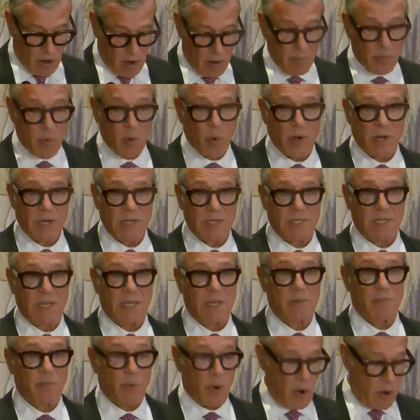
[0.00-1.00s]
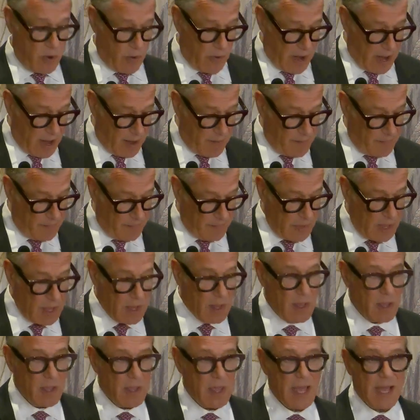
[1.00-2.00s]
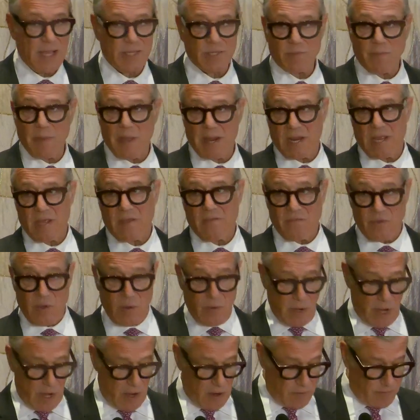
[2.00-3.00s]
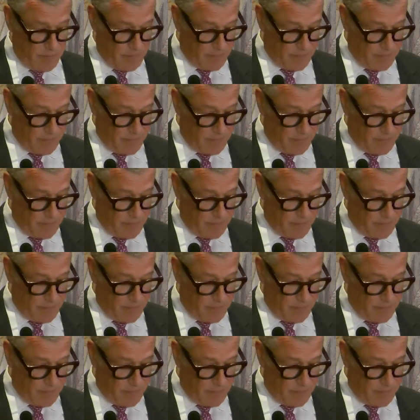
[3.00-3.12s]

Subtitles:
important teen program, as many of you know.